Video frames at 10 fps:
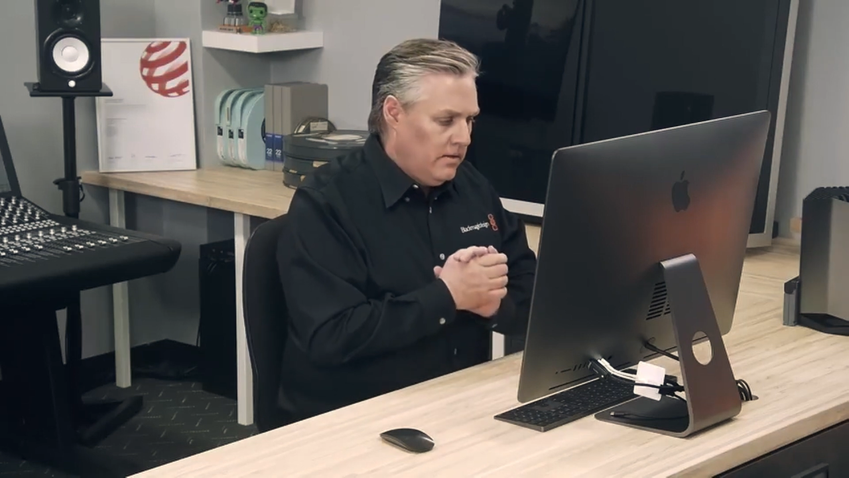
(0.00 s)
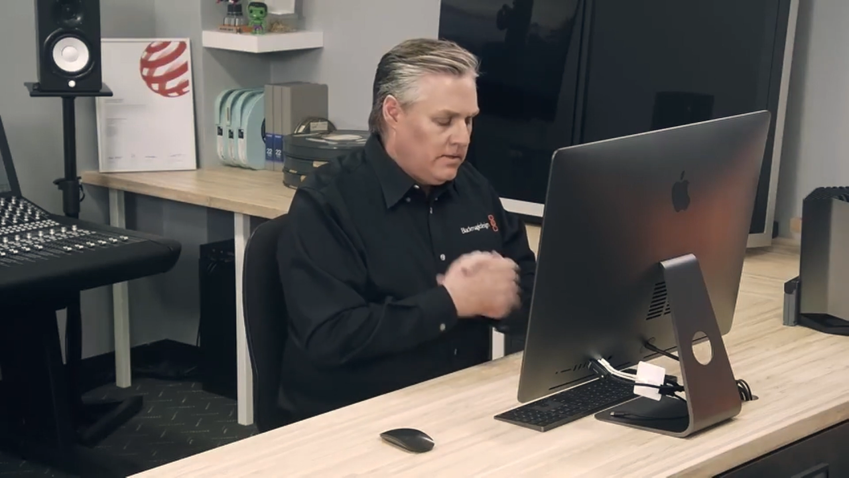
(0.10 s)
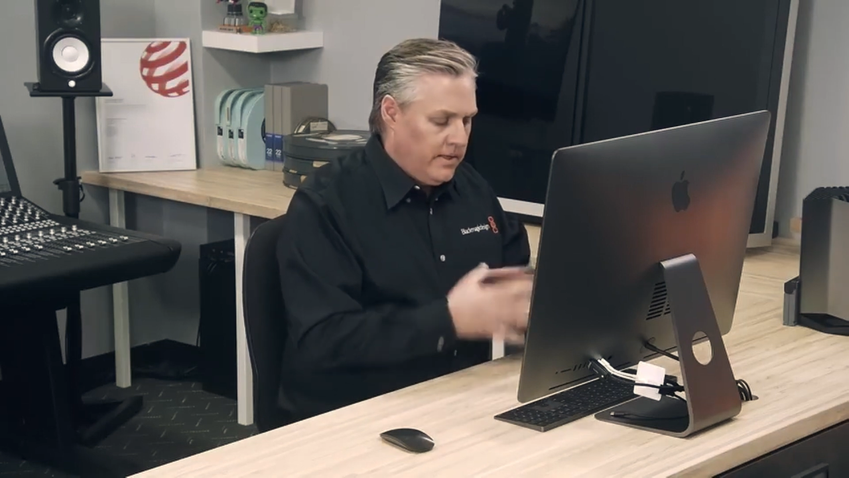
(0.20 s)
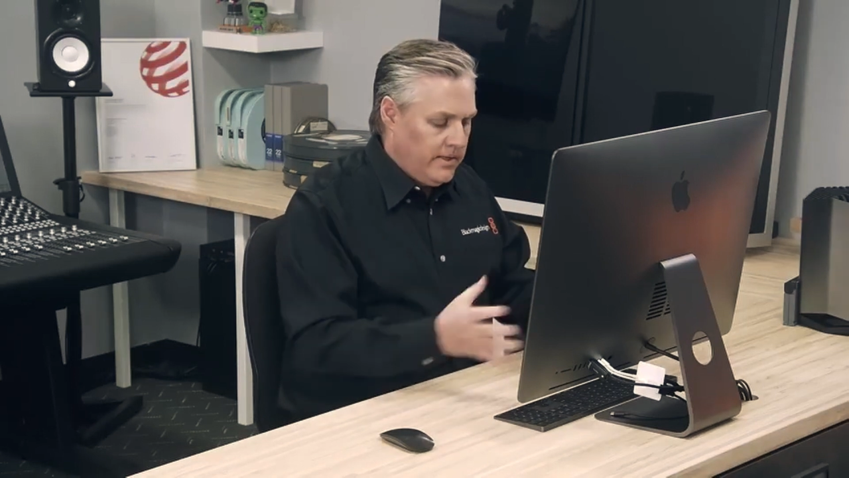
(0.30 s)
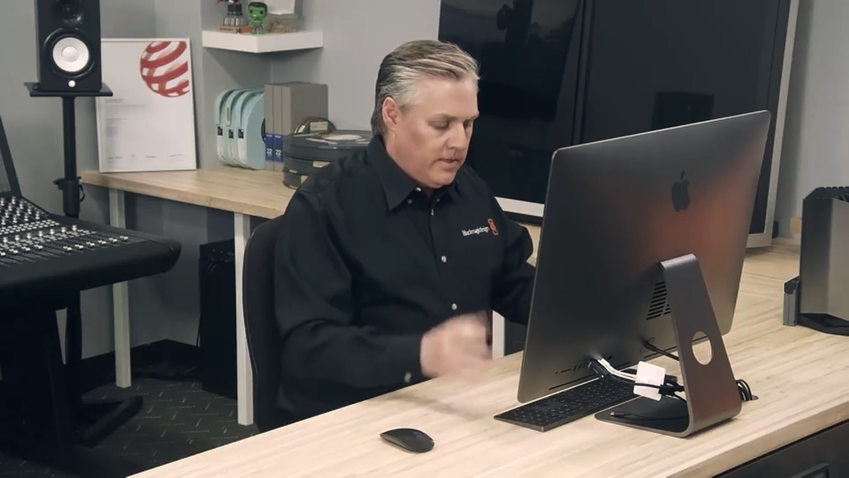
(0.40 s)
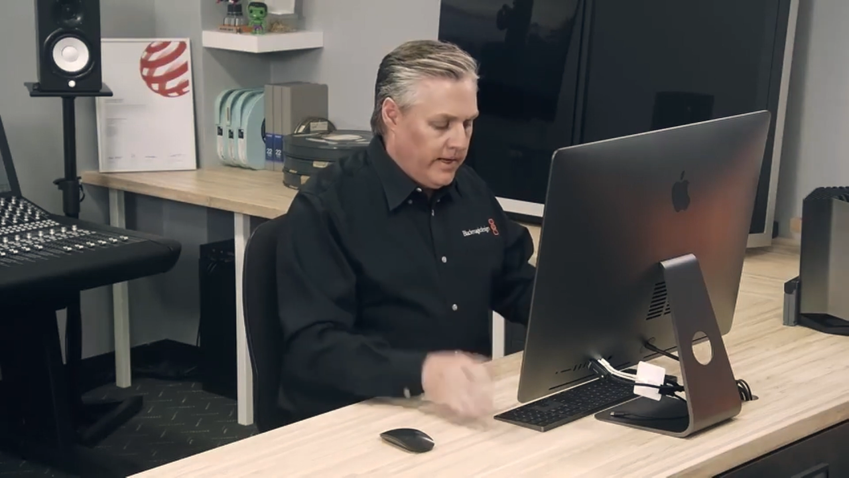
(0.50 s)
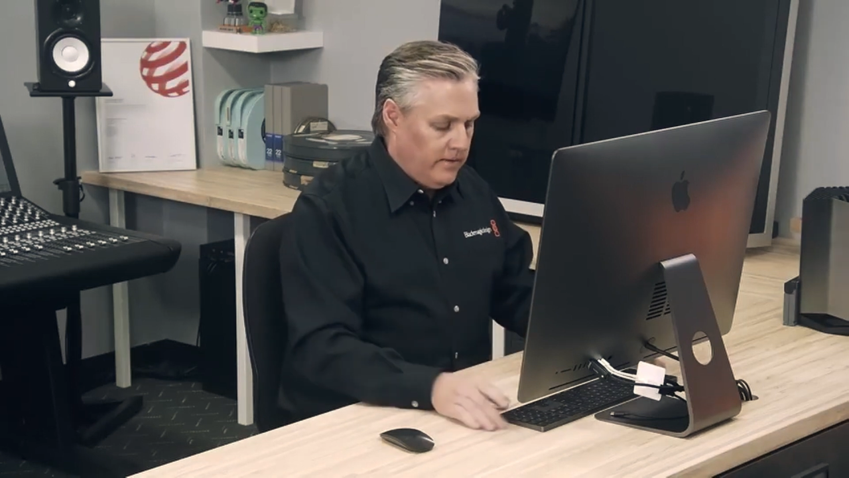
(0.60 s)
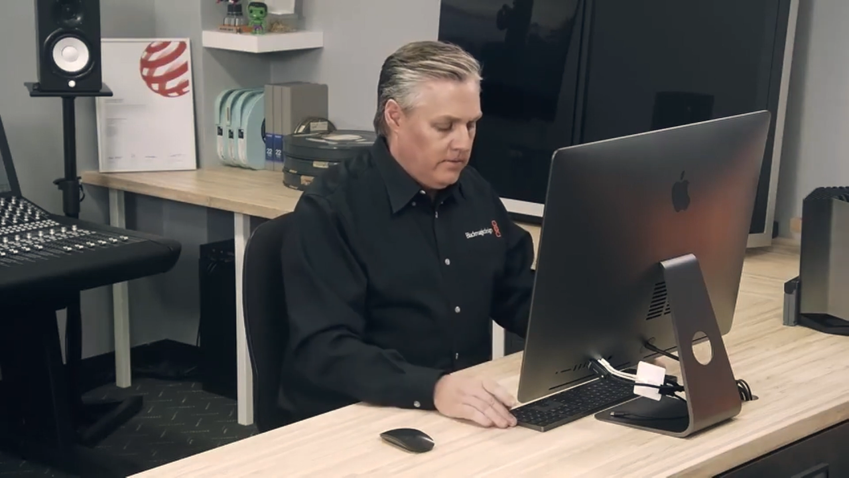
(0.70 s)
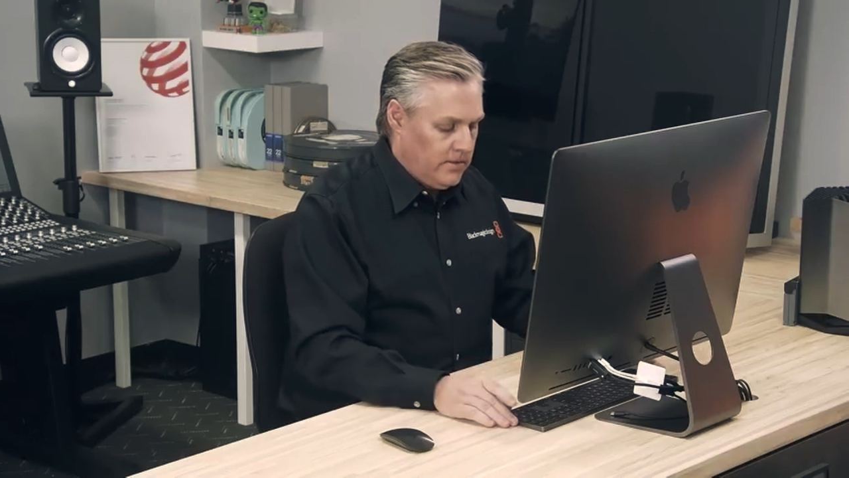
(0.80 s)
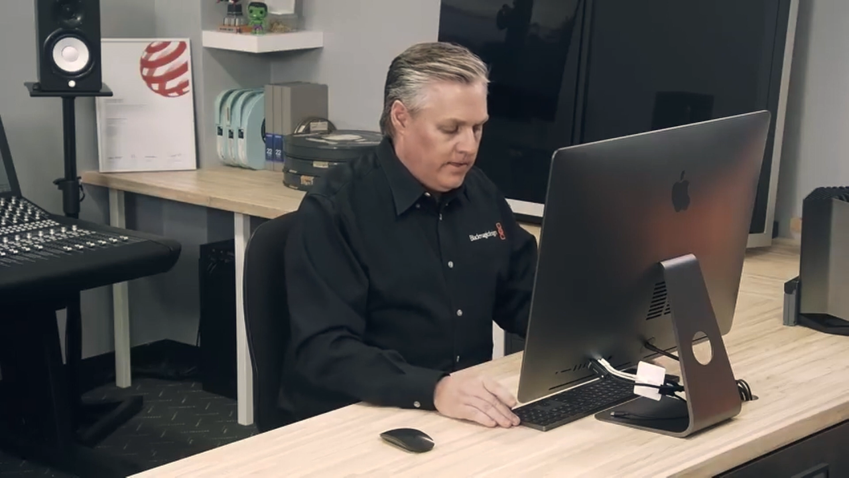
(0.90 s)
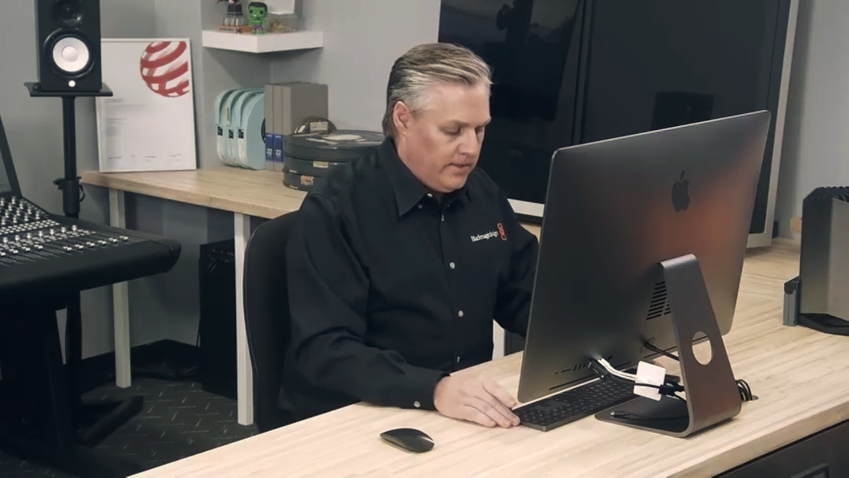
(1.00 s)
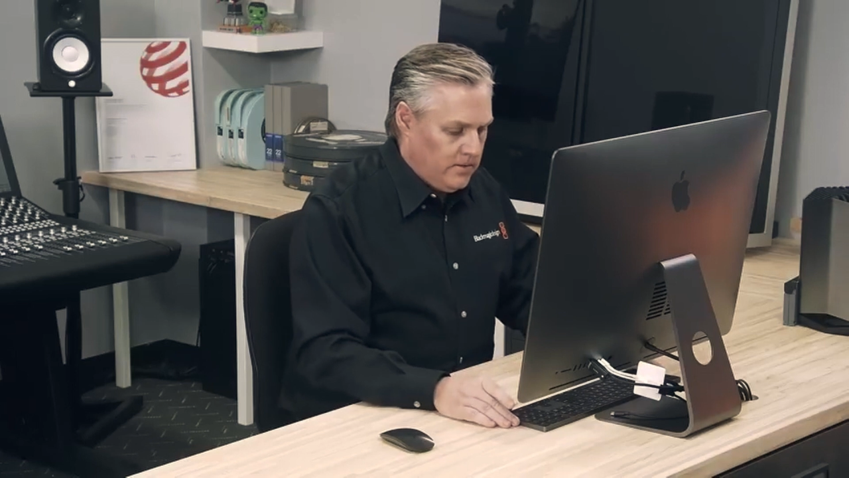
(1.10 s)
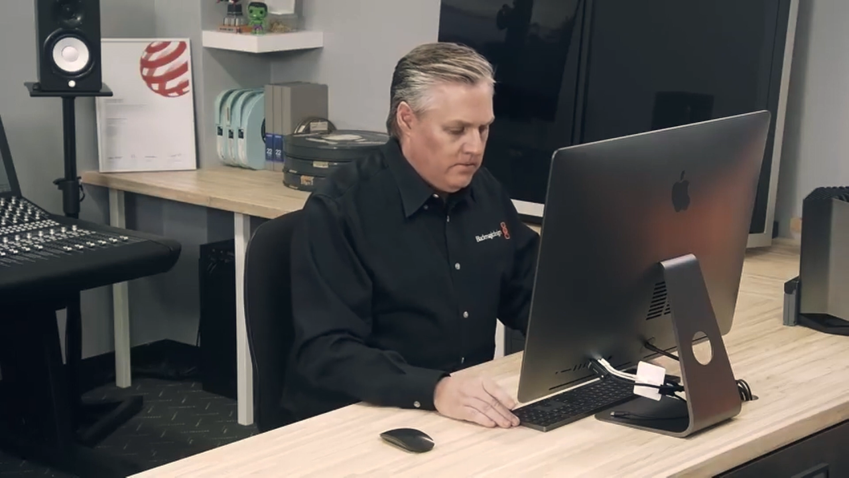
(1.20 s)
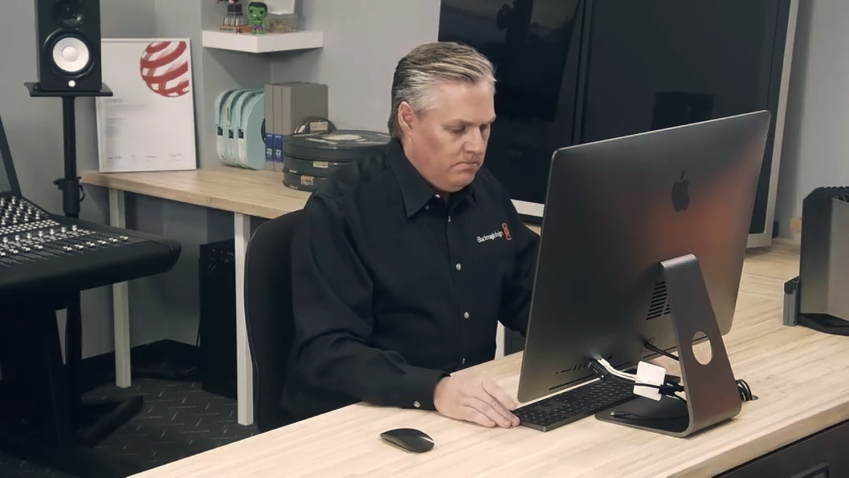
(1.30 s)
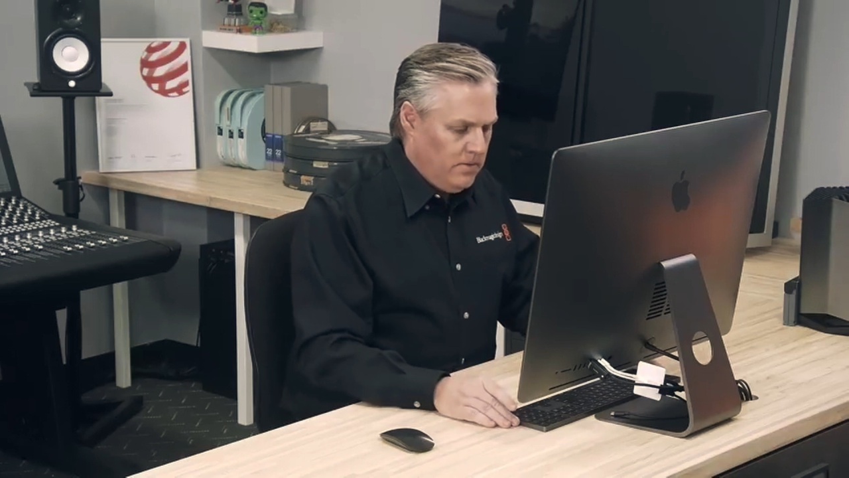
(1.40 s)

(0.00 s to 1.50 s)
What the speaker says: So that's that. So that's